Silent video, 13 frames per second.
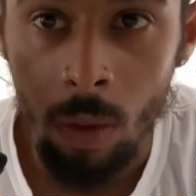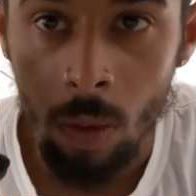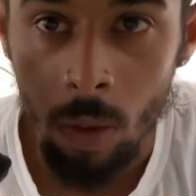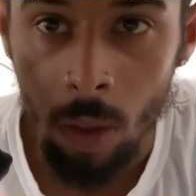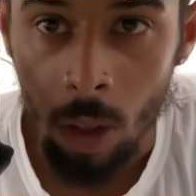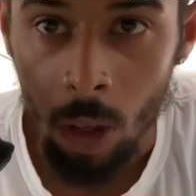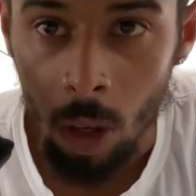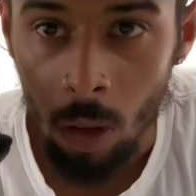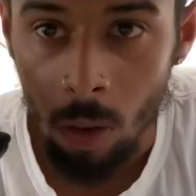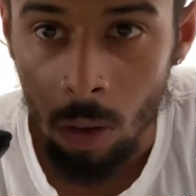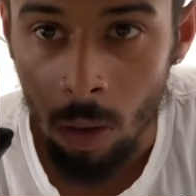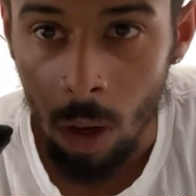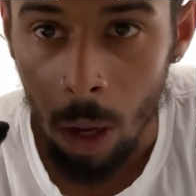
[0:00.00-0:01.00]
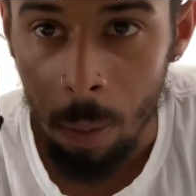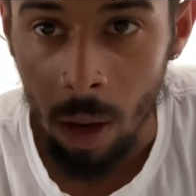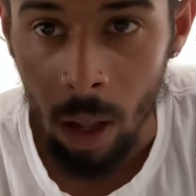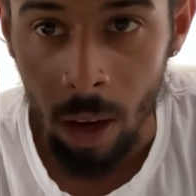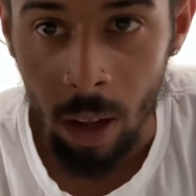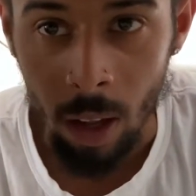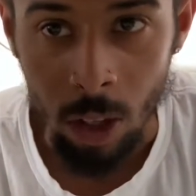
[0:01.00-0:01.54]
You know, I've been
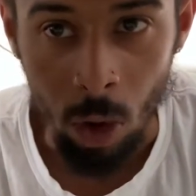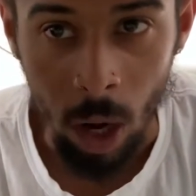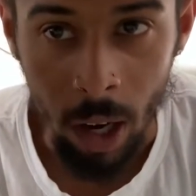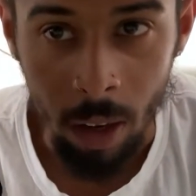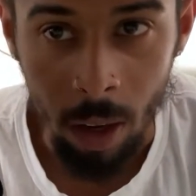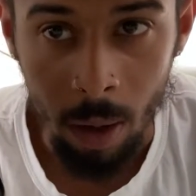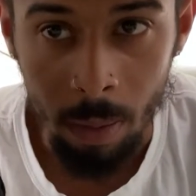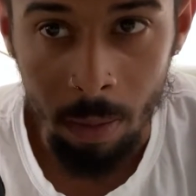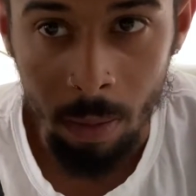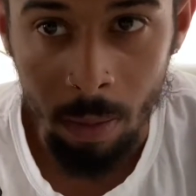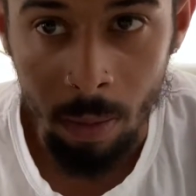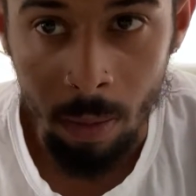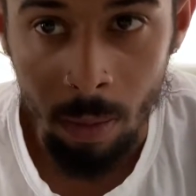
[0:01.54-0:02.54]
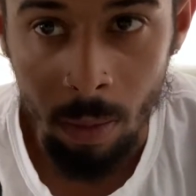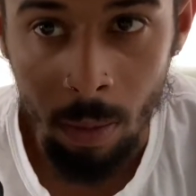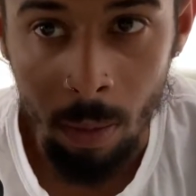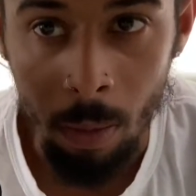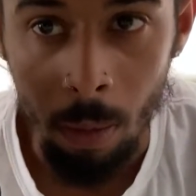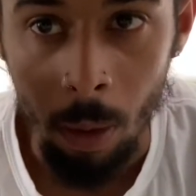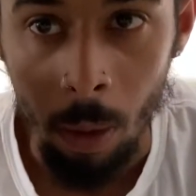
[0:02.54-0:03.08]
letting it dry up.
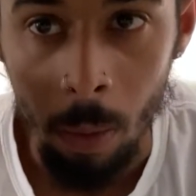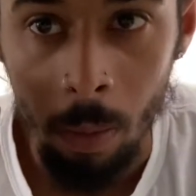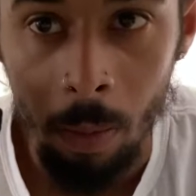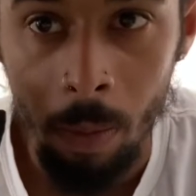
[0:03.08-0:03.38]
Boom.